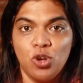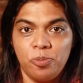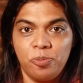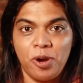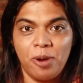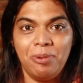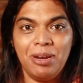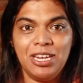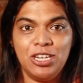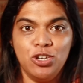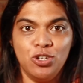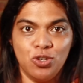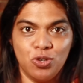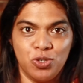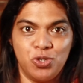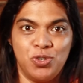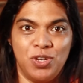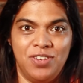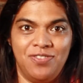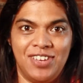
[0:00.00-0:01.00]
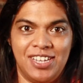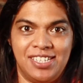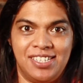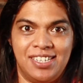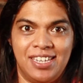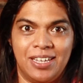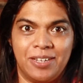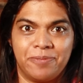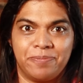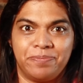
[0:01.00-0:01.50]
probably new to
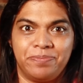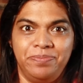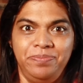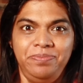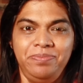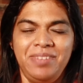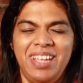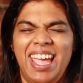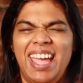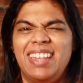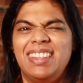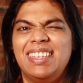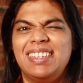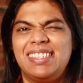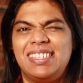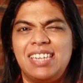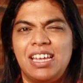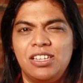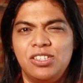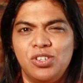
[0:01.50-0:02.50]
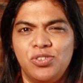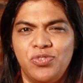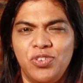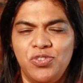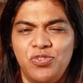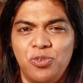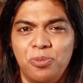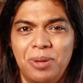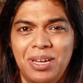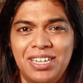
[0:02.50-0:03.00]
investing and there's tons of
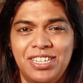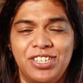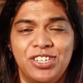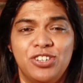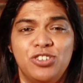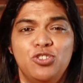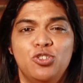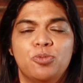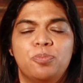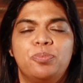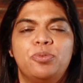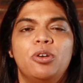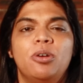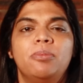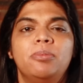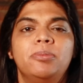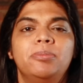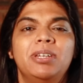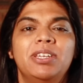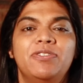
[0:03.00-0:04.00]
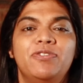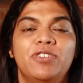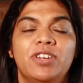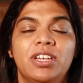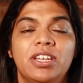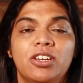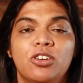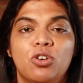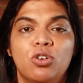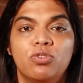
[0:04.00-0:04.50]
information. You're probably
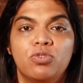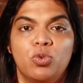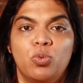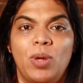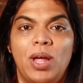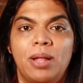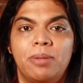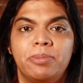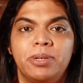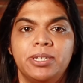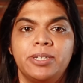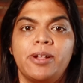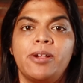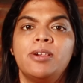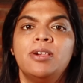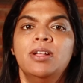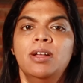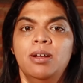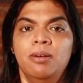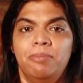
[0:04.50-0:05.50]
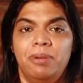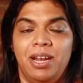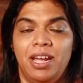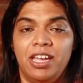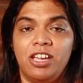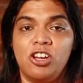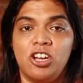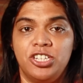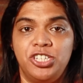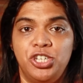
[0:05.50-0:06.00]
feeling overwhelmed, but
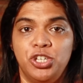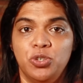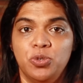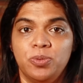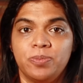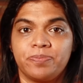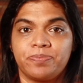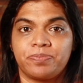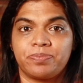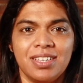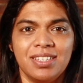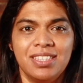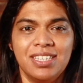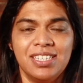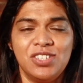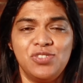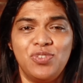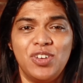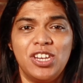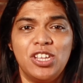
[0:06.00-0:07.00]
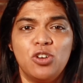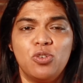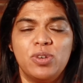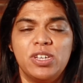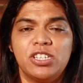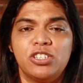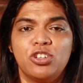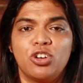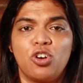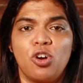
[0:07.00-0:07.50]
I got you. This video
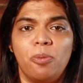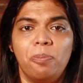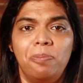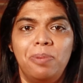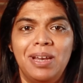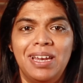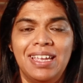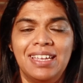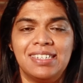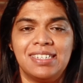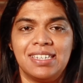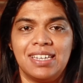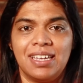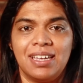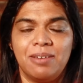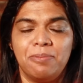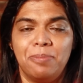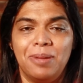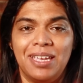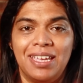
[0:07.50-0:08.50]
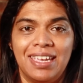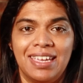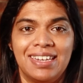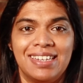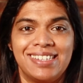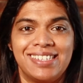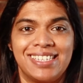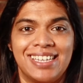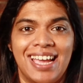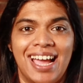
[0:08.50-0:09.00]
is the complete
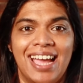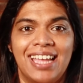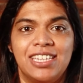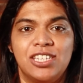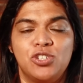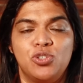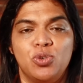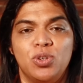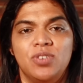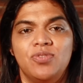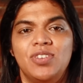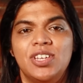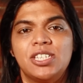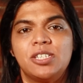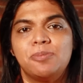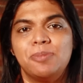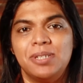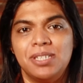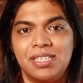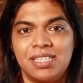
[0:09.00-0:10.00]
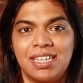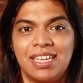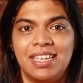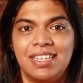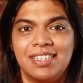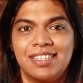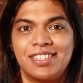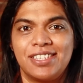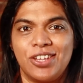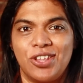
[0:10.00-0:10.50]
beginner's guides to investments
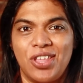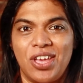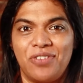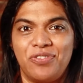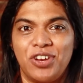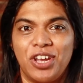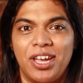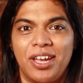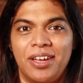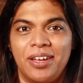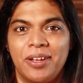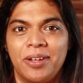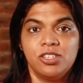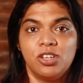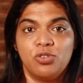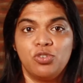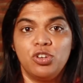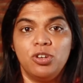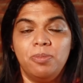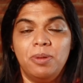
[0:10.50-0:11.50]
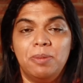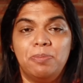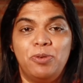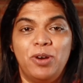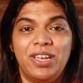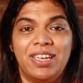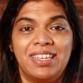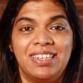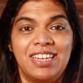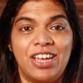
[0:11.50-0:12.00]
in South Africa. So I'm going to be
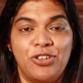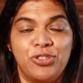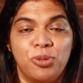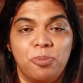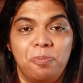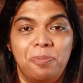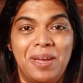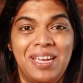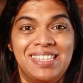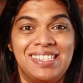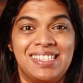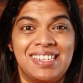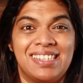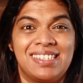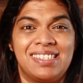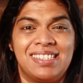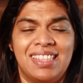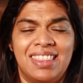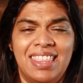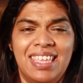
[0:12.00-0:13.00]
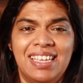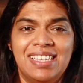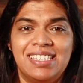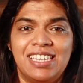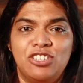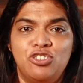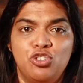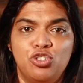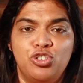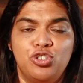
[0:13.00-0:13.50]
breaking down the basics, the things
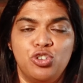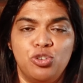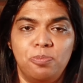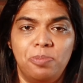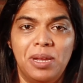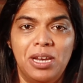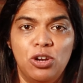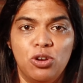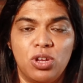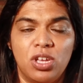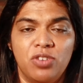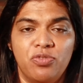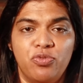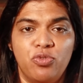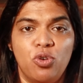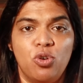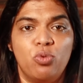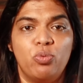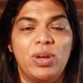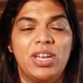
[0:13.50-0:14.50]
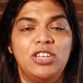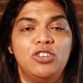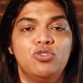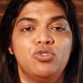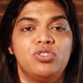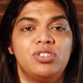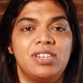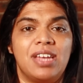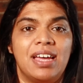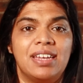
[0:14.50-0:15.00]
that you should be looking for when you're
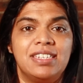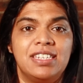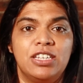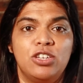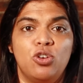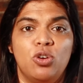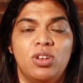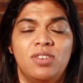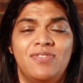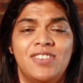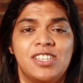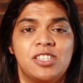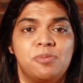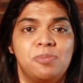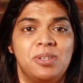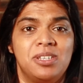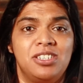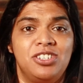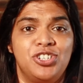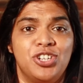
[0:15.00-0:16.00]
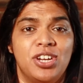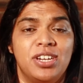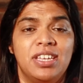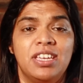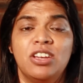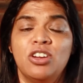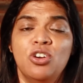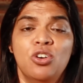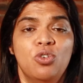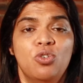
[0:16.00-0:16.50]
starting your investment
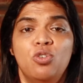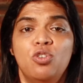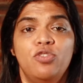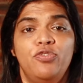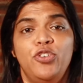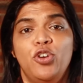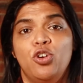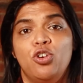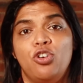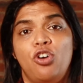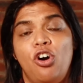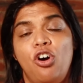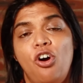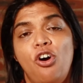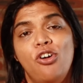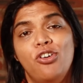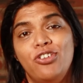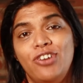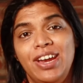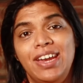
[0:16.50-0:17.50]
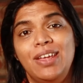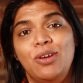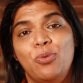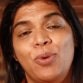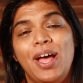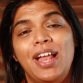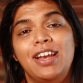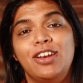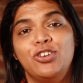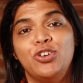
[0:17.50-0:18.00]
journey, or if you're already
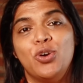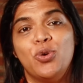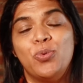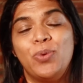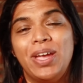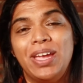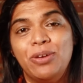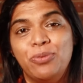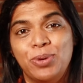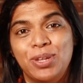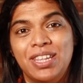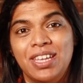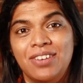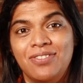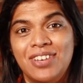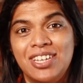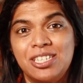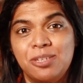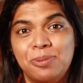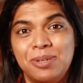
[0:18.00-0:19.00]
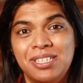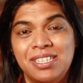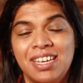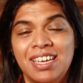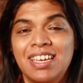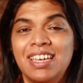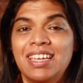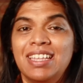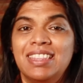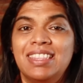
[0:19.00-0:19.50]
well on your way with investments.
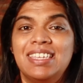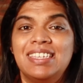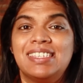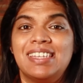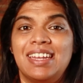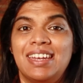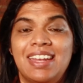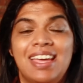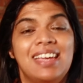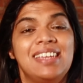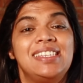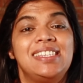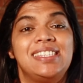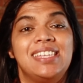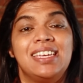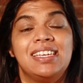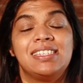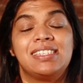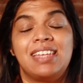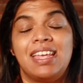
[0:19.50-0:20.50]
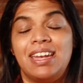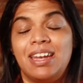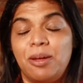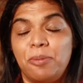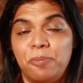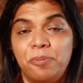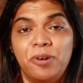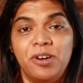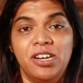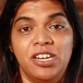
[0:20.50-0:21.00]
These are nice things, and
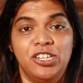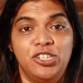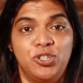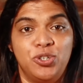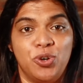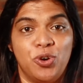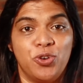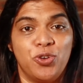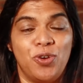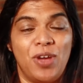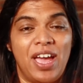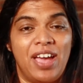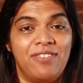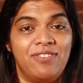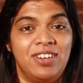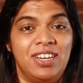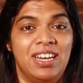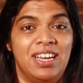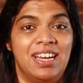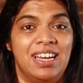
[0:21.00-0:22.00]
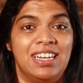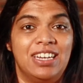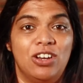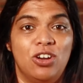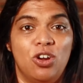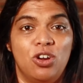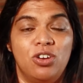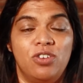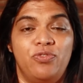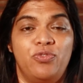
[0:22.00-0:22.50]
I'm pretty sure you haven't heard a
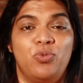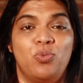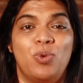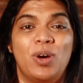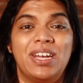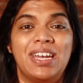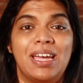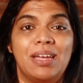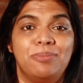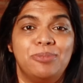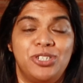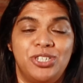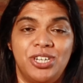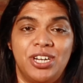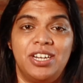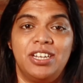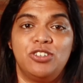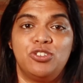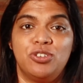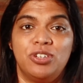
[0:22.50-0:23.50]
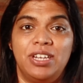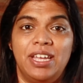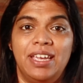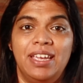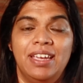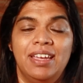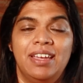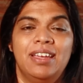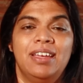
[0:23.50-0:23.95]
lot of what I'm sharing today